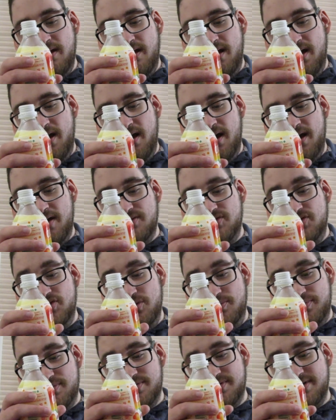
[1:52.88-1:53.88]

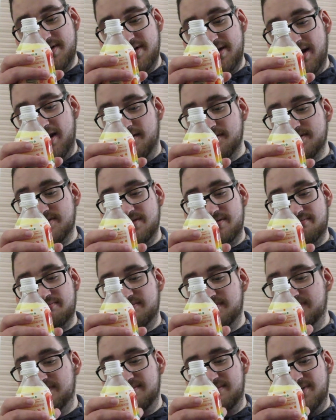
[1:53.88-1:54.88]
2%
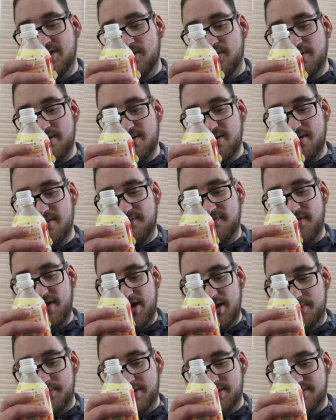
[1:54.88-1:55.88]
calcium, no other
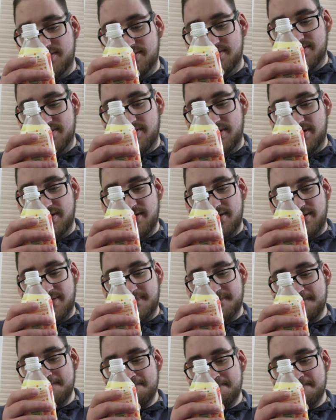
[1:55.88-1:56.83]
vitamins or anything.